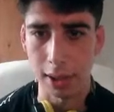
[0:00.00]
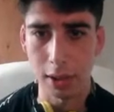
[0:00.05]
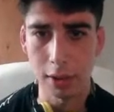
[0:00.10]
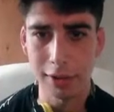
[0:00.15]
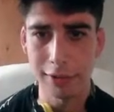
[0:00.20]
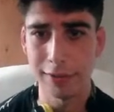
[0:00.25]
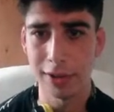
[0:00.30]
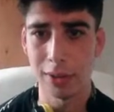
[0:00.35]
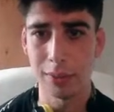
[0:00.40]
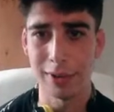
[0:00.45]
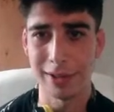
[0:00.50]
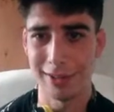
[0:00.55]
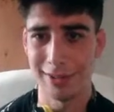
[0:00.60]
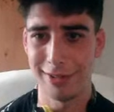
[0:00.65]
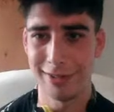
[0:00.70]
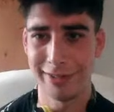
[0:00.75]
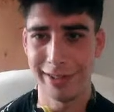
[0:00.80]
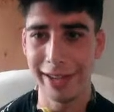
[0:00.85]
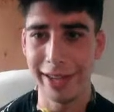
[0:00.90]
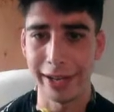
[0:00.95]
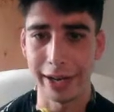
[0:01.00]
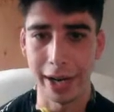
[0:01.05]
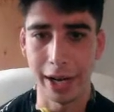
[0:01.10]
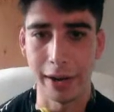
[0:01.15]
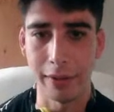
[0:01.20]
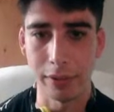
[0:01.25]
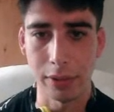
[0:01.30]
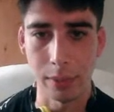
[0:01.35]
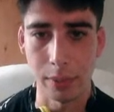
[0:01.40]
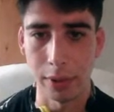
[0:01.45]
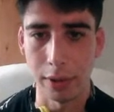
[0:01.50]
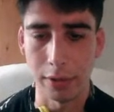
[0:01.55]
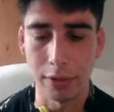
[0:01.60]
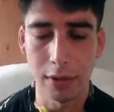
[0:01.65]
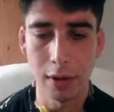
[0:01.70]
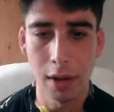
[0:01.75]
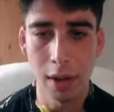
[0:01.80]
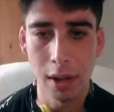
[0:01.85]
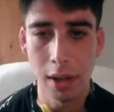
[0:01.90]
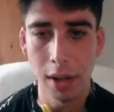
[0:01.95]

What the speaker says: They don't even know what he's saying half the words.